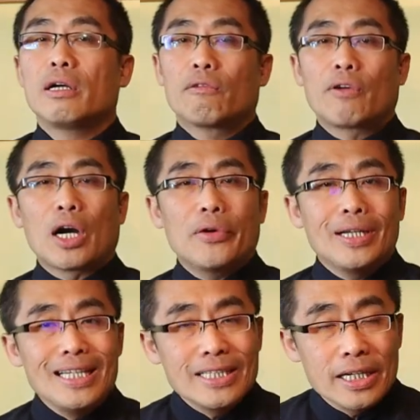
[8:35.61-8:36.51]

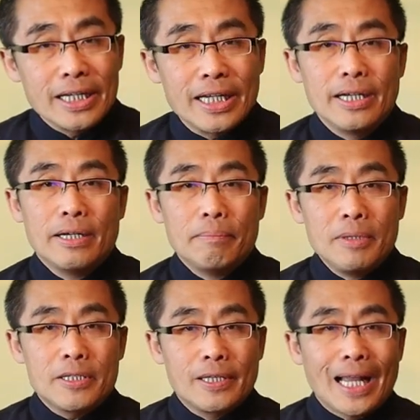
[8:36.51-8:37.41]
very easily
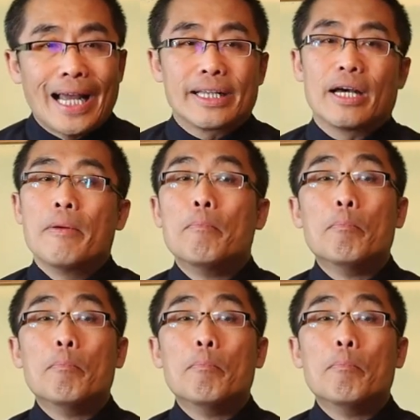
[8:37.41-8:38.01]
misled